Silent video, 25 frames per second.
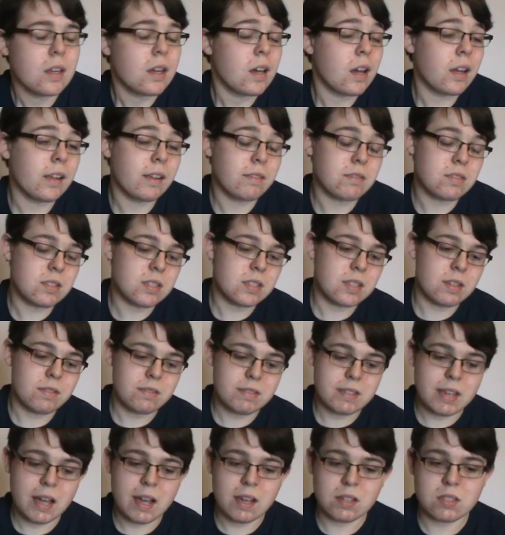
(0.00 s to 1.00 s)
I'll have to see if
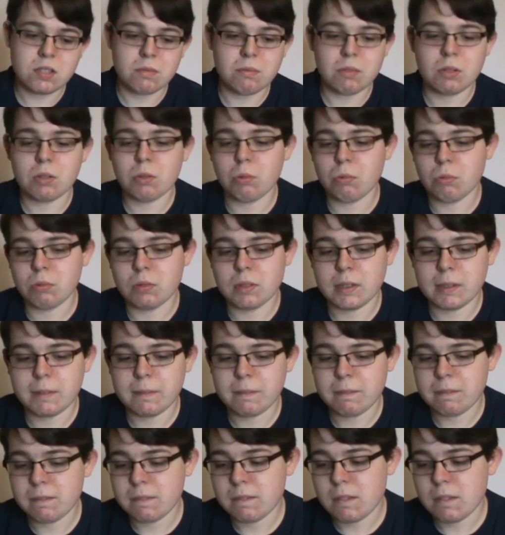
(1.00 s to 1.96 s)
it's actually recording.